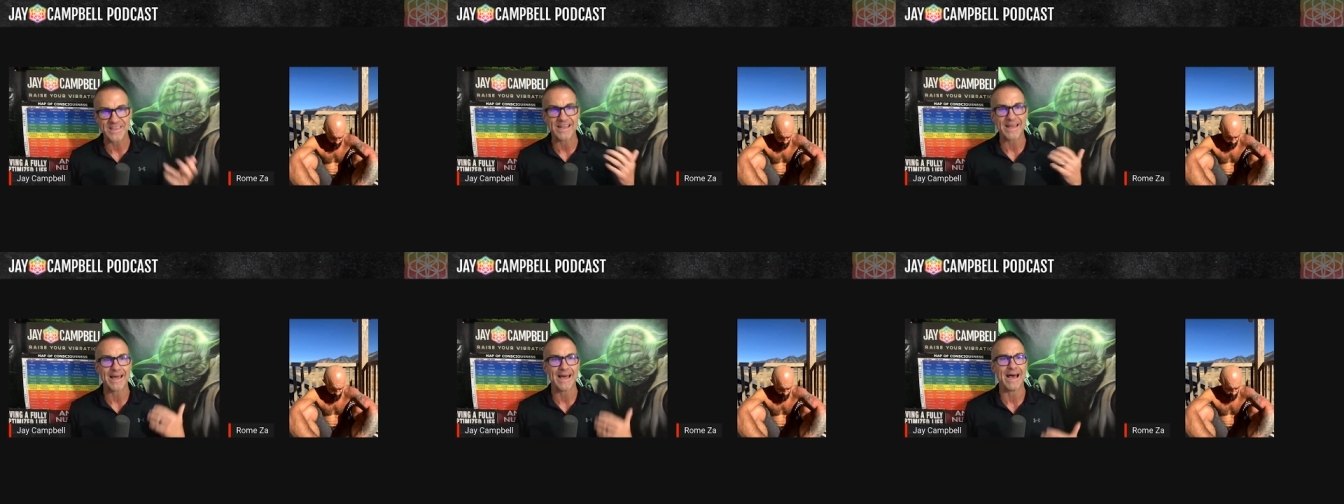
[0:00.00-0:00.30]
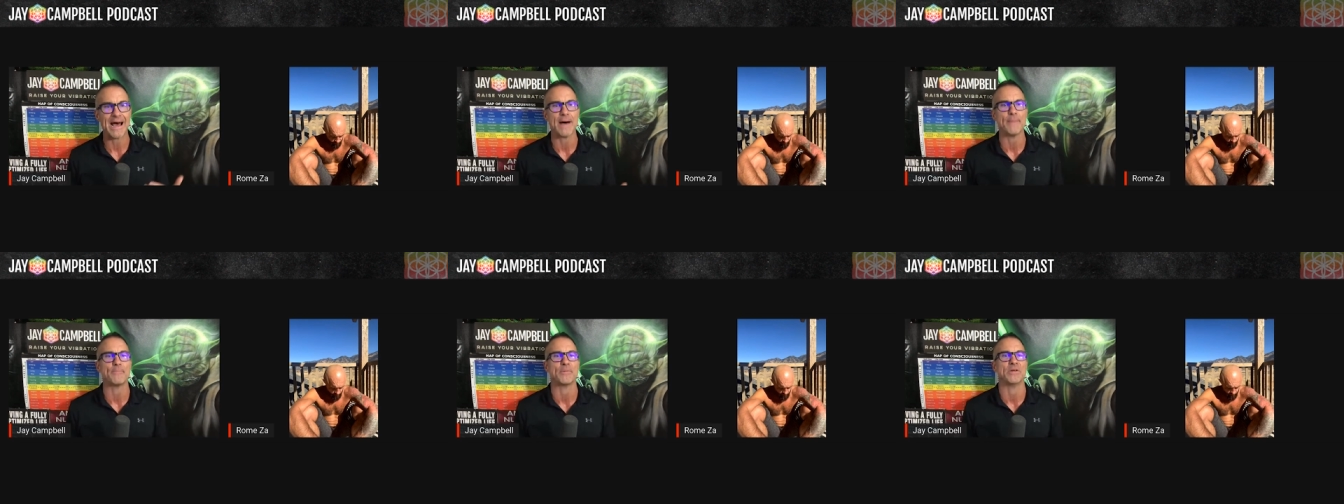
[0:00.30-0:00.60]
to
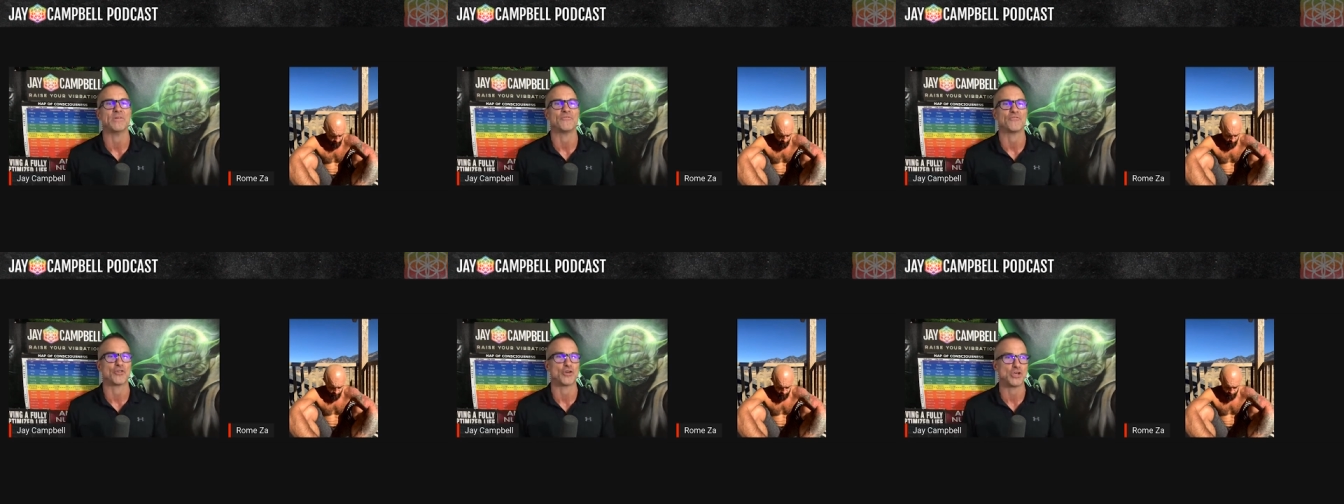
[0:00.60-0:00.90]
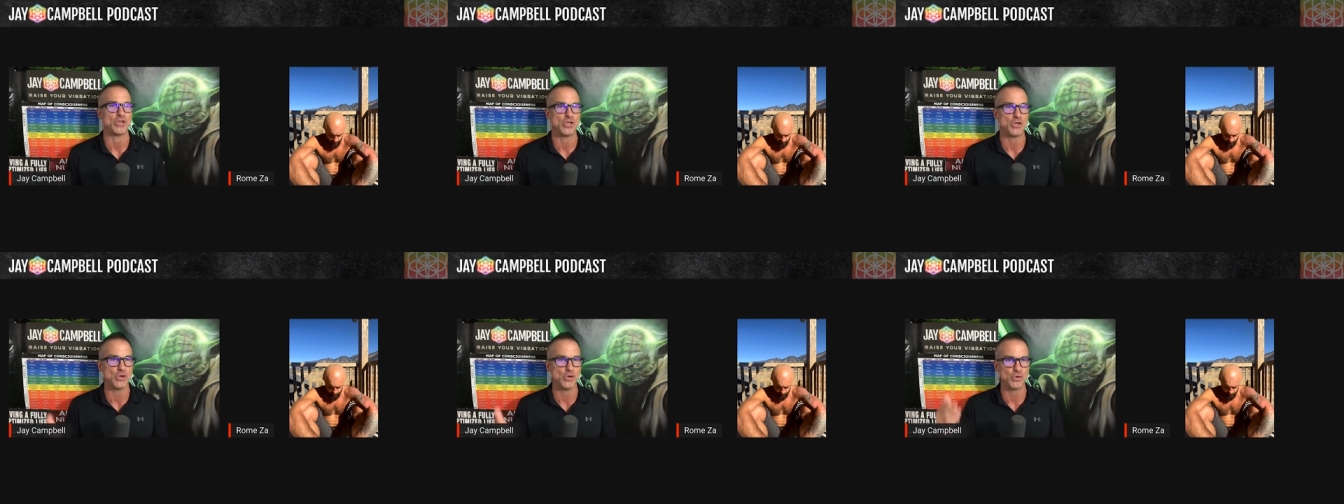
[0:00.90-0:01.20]
happen for
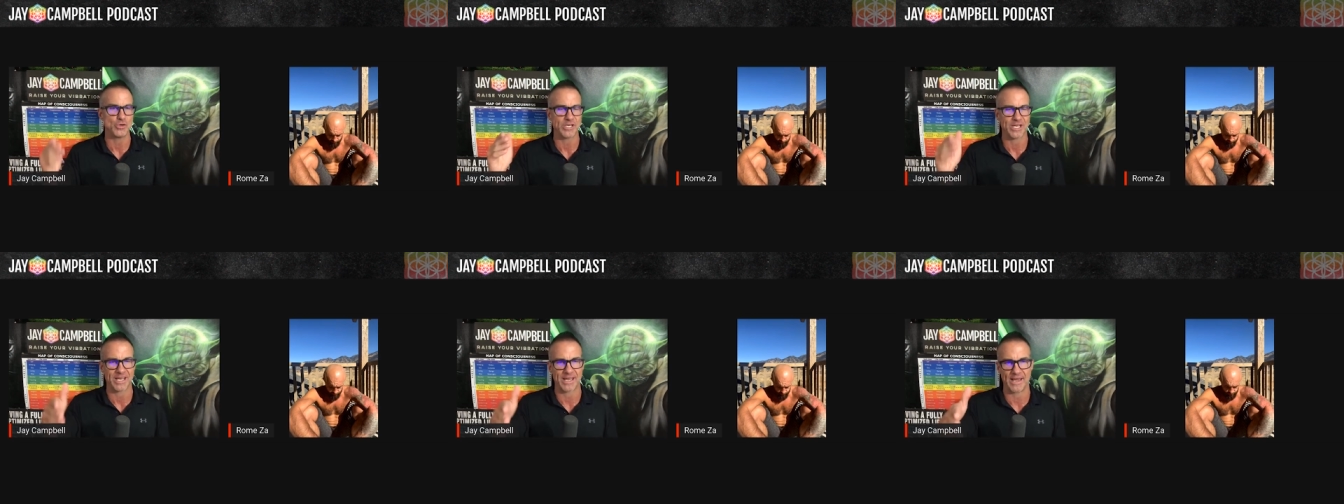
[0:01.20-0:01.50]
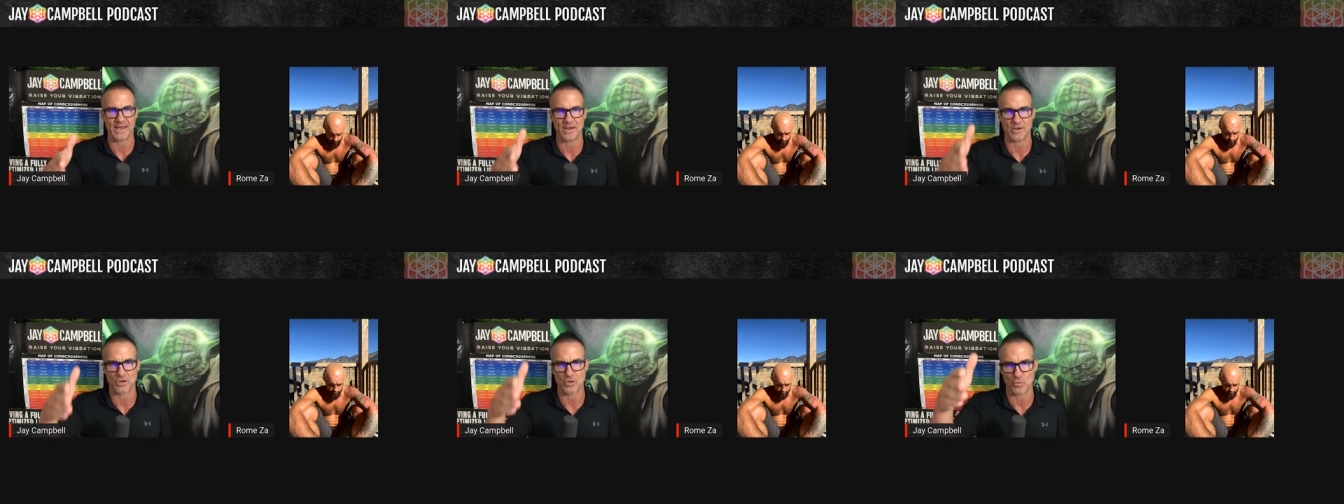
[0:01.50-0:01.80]
you to
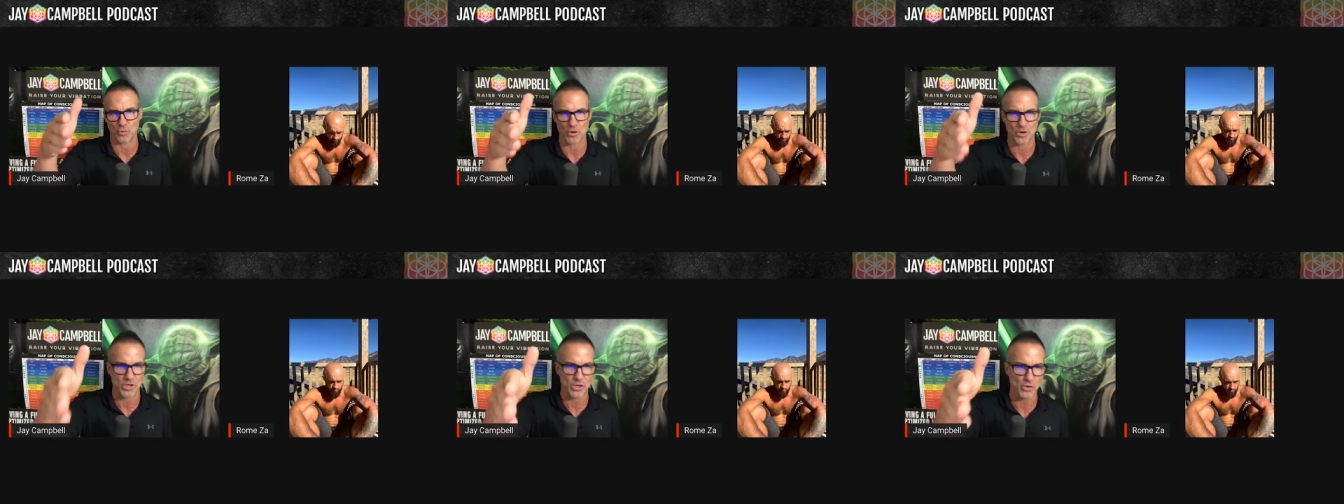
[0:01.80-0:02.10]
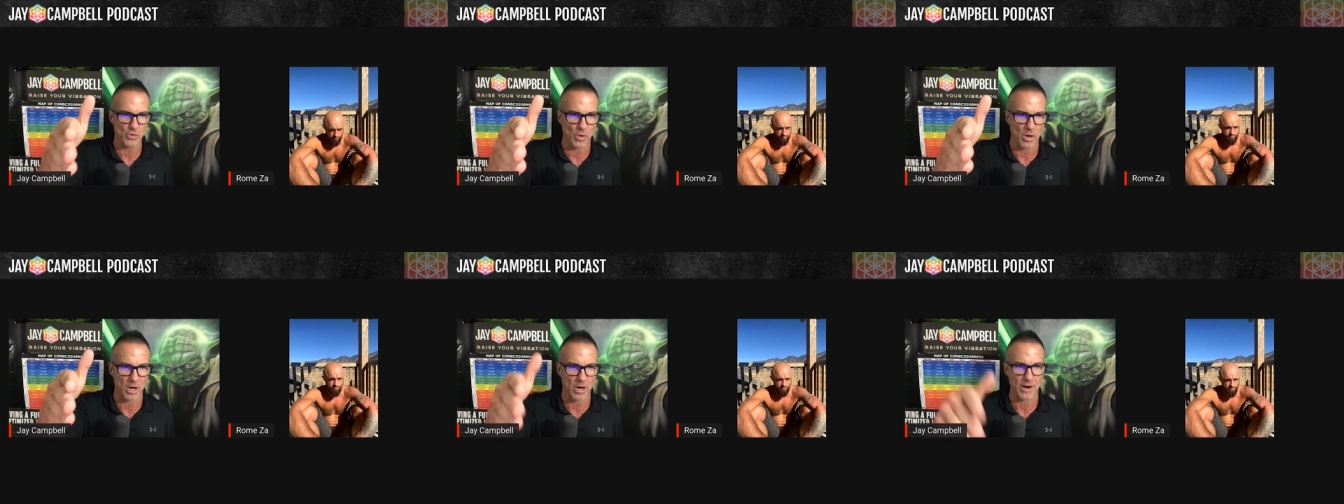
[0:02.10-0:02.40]
get to where
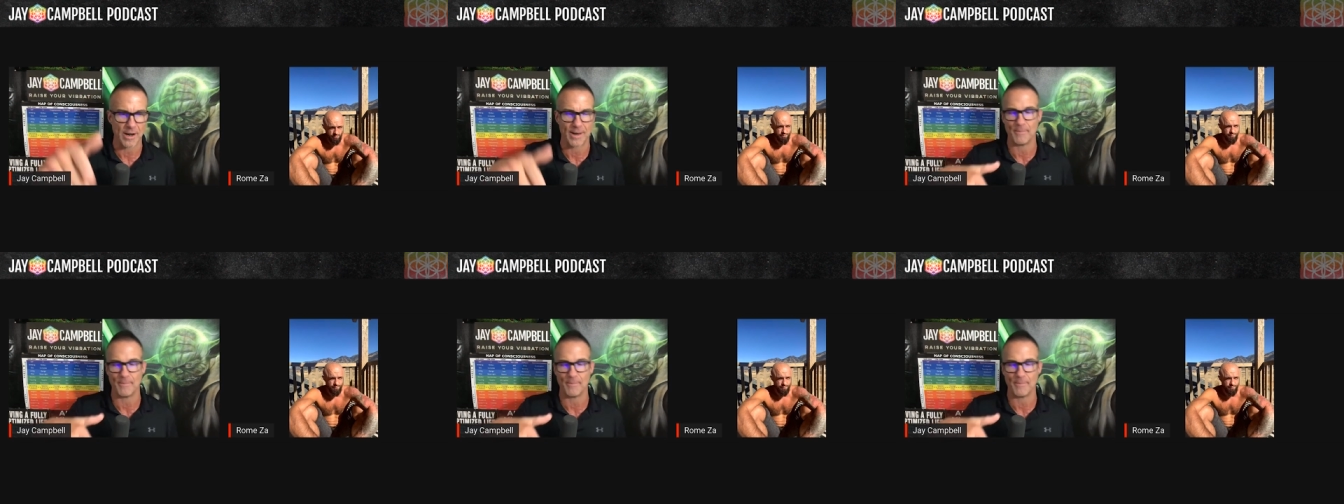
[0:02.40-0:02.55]
you are.